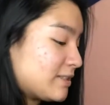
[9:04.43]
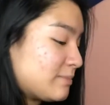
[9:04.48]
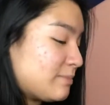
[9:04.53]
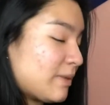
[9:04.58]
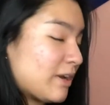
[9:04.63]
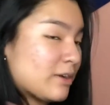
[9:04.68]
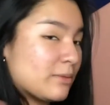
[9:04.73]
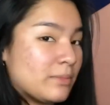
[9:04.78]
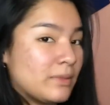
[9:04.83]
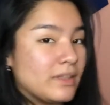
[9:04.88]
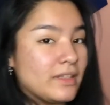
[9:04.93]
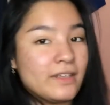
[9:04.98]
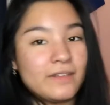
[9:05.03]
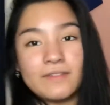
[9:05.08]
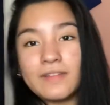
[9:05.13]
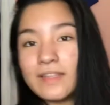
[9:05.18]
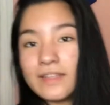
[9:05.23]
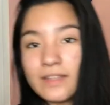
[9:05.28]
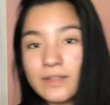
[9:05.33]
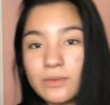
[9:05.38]
better believe
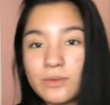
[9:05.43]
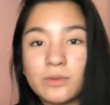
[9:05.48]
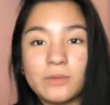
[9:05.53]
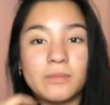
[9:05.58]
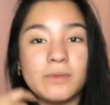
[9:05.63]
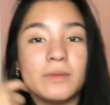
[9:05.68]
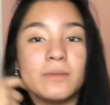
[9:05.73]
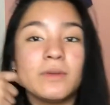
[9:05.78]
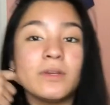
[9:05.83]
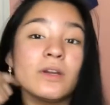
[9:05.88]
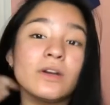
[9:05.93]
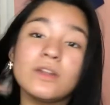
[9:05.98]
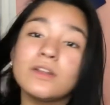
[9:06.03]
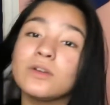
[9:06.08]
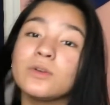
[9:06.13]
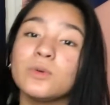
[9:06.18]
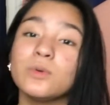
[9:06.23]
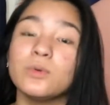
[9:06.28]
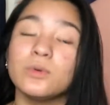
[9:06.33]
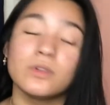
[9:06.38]
that there will be good,
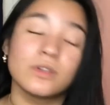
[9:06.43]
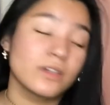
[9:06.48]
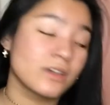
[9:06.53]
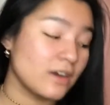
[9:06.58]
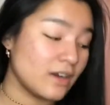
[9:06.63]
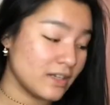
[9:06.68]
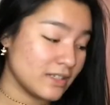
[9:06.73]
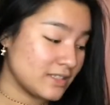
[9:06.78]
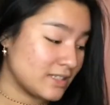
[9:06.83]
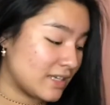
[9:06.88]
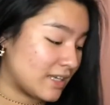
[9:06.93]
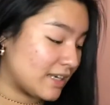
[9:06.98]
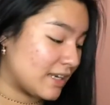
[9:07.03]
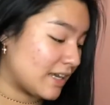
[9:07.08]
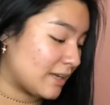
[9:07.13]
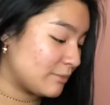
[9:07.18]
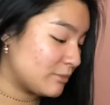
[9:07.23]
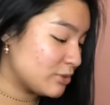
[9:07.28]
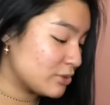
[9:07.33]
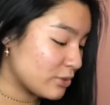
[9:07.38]
cooler content.
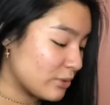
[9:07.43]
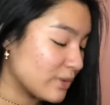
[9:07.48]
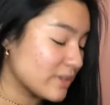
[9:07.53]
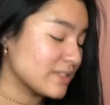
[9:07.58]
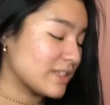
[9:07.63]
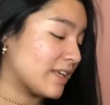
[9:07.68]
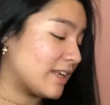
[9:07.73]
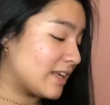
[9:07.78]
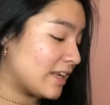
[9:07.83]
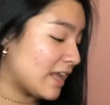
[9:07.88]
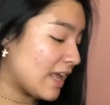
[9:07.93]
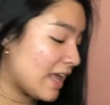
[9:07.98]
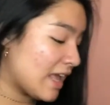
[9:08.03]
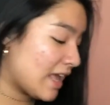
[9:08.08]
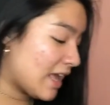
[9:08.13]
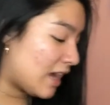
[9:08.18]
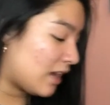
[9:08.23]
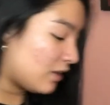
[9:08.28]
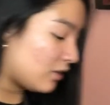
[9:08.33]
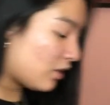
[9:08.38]
I'm so excited.
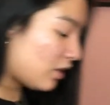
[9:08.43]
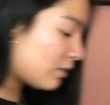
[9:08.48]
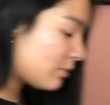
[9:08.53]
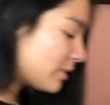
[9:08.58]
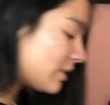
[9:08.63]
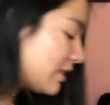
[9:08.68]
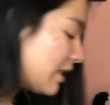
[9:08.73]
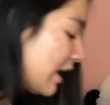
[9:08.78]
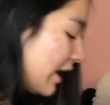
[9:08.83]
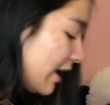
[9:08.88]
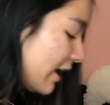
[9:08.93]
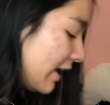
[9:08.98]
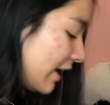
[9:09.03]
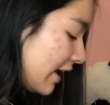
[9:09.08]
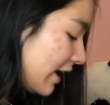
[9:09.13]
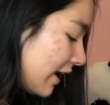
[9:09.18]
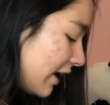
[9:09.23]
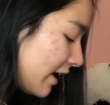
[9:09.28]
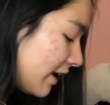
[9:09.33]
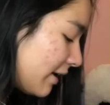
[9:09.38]
Along with that,
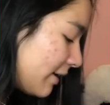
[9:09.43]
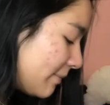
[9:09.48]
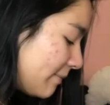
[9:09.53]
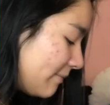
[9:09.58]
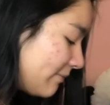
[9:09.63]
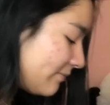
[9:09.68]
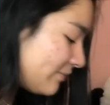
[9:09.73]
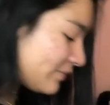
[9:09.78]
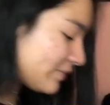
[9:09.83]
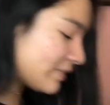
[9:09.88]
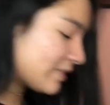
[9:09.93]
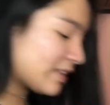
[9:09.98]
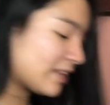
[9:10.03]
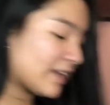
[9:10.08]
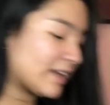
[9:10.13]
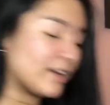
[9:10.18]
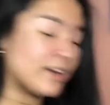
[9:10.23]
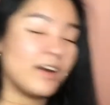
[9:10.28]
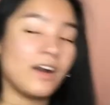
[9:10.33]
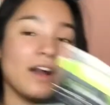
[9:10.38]
um, I
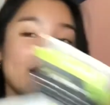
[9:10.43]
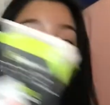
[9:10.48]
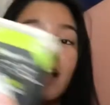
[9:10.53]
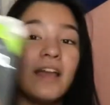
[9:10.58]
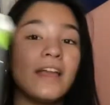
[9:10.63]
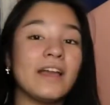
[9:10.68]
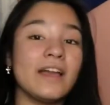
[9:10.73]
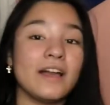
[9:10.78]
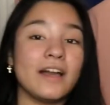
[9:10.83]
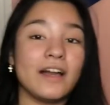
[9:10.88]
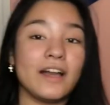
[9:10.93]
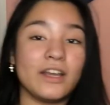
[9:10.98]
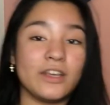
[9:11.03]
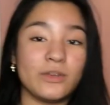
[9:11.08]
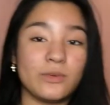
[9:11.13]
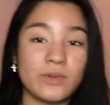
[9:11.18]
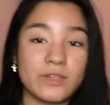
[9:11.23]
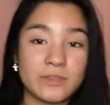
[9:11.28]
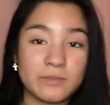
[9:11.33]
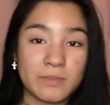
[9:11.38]
got a
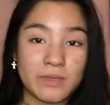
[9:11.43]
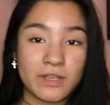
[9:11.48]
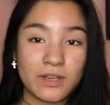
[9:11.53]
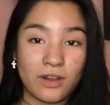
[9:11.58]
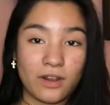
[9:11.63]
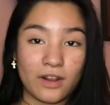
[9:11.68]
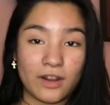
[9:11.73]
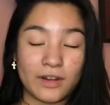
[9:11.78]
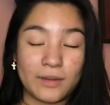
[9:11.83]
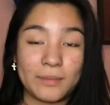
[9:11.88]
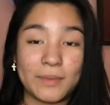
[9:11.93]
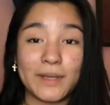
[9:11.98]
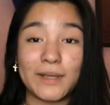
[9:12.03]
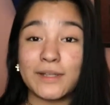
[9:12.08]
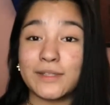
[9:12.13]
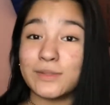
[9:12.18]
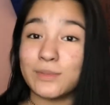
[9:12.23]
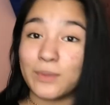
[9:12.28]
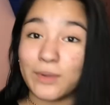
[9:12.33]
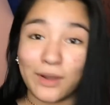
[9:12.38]
USB card
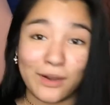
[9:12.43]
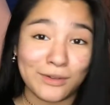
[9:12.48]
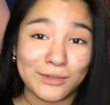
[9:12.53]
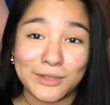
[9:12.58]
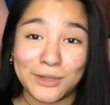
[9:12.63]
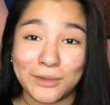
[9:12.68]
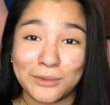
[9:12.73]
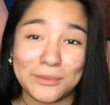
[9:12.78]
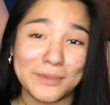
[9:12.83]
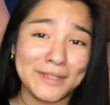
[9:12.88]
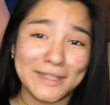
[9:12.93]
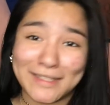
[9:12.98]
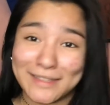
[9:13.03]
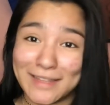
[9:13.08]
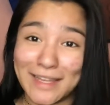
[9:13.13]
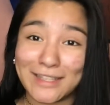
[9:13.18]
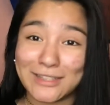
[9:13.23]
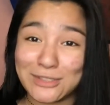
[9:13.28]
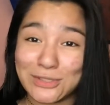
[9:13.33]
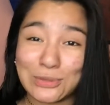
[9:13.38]
because we all know we need
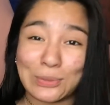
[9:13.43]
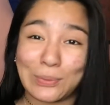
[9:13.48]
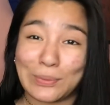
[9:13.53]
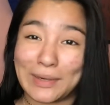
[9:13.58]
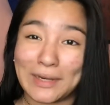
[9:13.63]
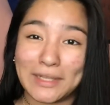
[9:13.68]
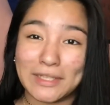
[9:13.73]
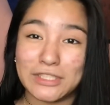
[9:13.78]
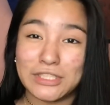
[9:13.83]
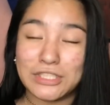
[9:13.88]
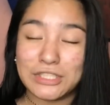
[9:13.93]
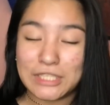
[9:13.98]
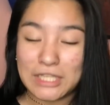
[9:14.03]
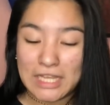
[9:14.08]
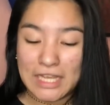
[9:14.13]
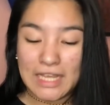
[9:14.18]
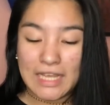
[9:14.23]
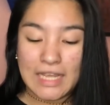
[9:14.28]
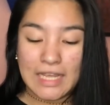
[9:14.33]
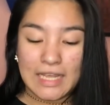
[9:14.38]
that storage,
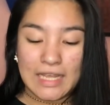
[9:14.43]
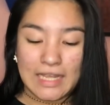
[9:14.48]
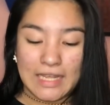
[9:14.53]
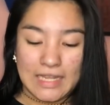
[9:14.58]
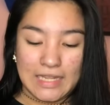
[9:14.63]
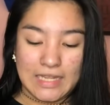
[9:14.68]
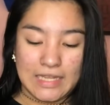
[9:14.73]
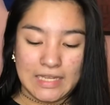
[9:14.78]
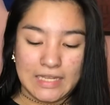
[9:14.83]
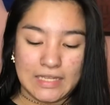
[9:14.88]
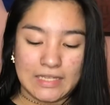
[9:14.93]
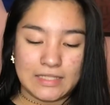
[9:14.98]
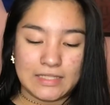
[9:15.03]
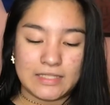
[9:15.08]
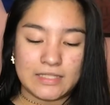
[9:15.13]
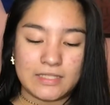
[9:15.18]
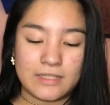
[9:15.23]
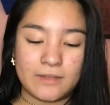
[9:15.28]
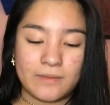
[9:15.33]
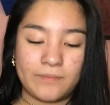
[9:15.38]
and
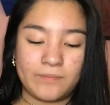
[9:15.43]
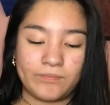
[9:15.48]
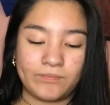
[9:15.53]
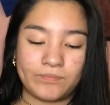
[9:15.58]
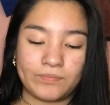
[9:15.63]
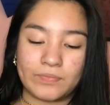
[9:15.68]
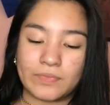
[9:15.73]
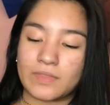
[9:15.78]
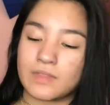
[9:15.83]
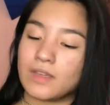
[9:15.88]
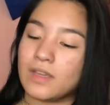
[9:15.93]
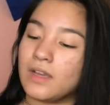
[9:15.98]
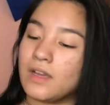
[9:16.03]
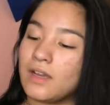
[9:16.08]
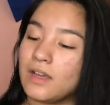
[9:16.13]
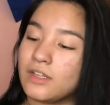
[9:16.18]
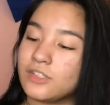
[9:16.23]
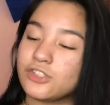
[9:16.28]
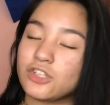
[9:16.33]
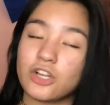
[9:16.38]

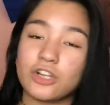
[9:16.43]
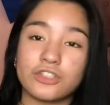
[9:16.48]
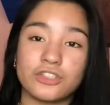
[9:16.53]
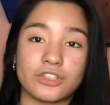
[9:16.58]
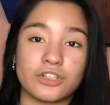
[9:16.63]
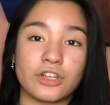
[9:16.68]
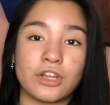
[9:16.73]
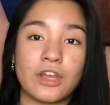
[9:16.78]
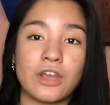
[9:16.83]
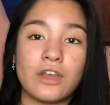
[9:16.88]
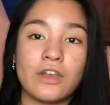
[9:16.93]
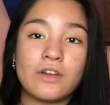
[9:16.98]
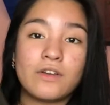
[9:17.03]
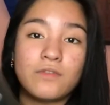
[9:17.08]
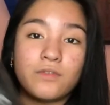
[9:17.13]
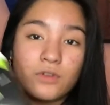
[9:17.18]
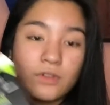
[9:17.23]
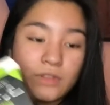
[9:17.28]
a charger for